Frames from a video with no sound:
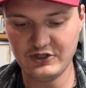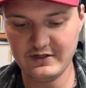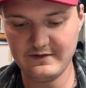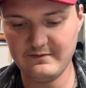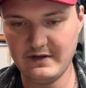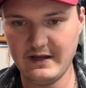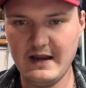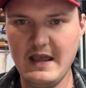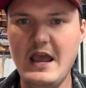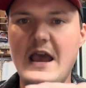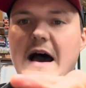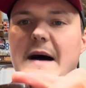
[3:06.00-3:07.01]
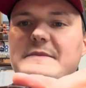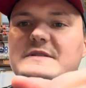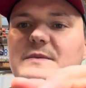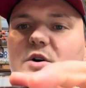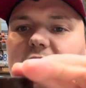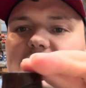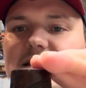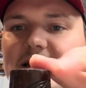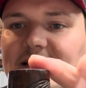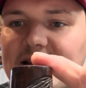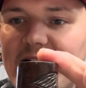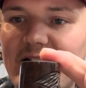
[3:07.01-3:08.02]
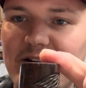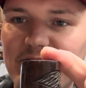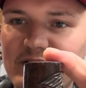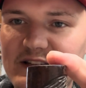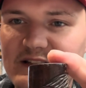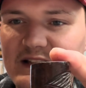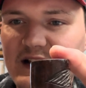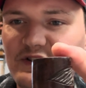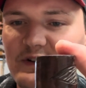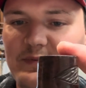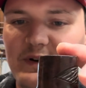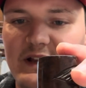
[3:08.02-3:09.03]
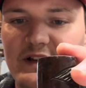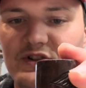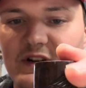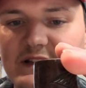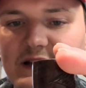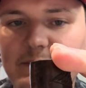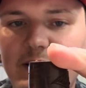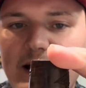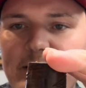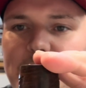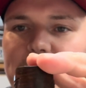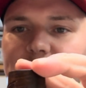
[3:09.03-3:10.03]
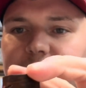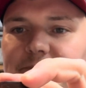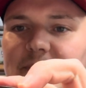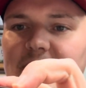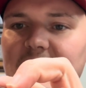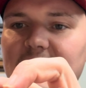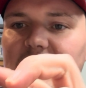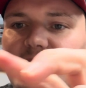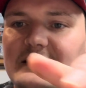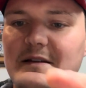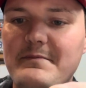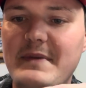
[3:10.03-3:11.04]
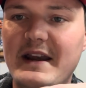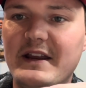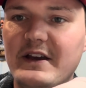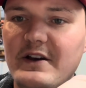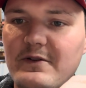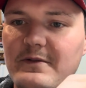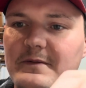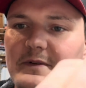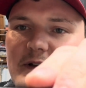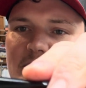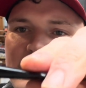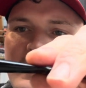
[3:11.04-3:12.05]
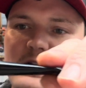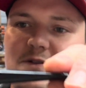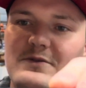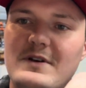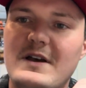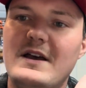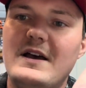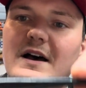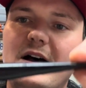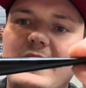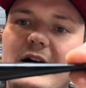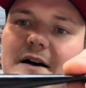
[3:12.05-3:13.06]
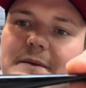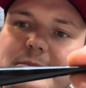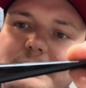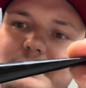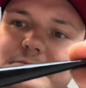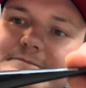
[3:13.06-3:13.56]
it. But I'm smoking this out of, this is actually a pretty interesting pipe. It is a Medico. It